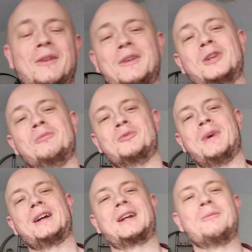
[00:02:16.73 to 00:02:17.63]
he comes
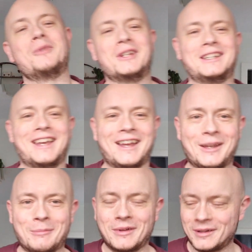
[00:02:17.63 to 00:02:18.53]
back, I'm going to get
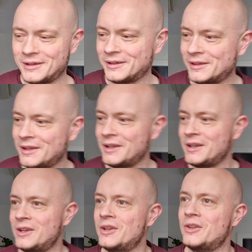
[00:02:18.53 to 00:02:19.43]
him.
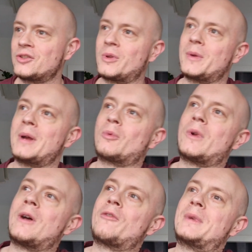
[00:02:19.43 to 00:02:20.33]
So anyway, I'm going
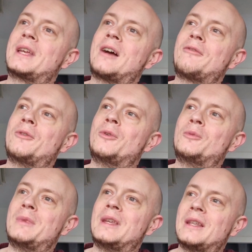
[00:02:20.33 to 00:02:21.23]
out for my cat food,
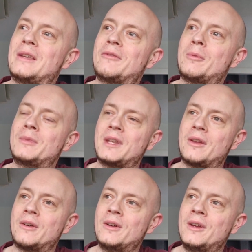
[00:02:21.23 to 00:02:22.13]
me and Liv, on
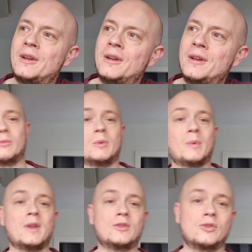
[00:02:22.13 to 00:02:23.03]
dinner. So we
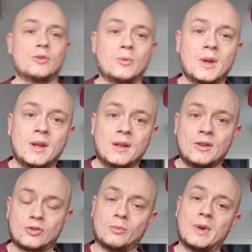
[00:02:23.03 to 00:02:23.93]
went to
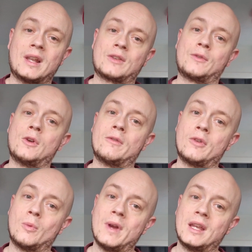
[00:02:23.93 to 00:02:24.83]
somewhere that's further
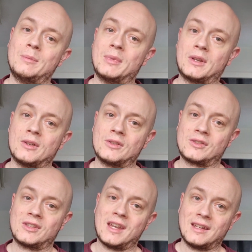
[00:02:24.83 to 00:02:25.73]
away because
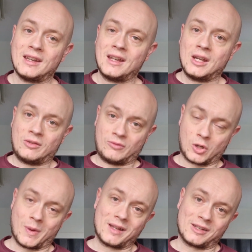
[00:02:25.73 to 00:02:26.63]
Sid
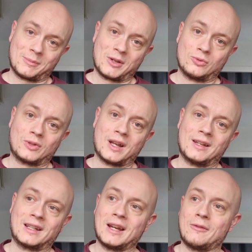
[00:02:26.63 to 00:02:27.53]
requires a special kind of
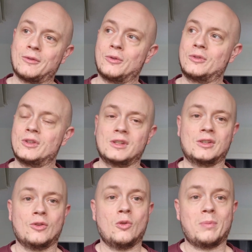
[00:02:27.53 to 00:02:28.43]
cat food because he's an
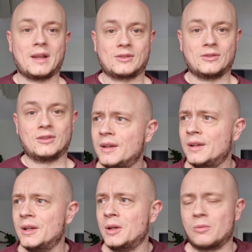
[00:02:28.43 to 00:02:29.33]
old bastard.
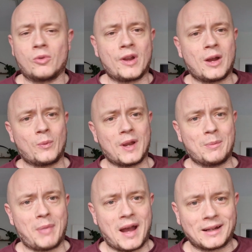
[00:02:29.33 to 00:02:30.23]
We're on our way
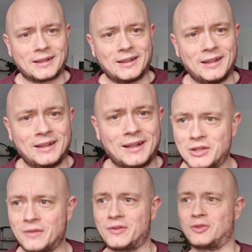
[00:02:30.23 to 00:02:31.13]
back. Police
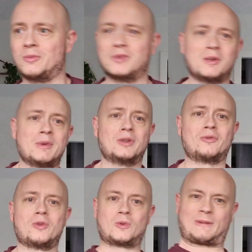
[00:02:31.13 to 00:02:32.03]
officer comes in the middle of the road.